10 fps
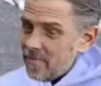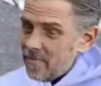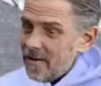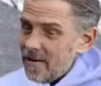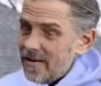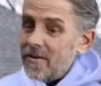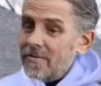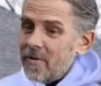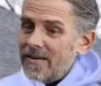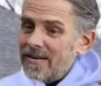Living in
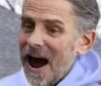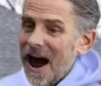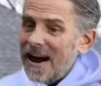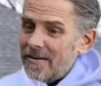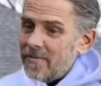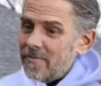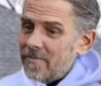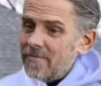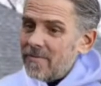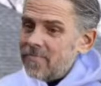my
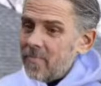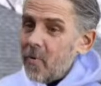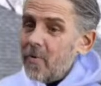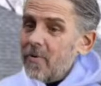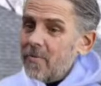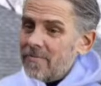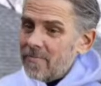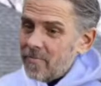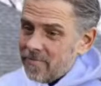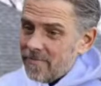daddy's
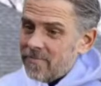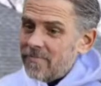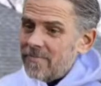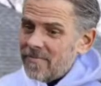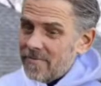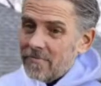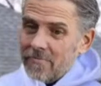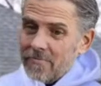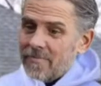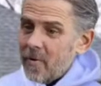world.
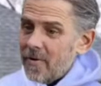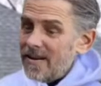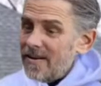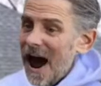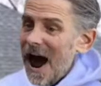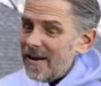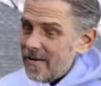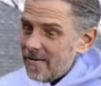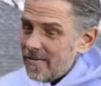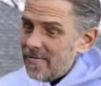Hey, Dad,
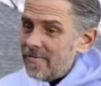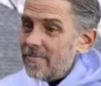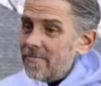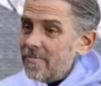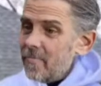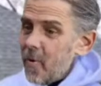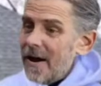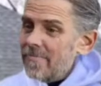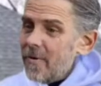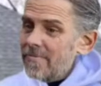we're out of
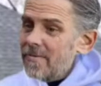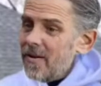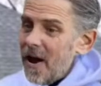Parmesan.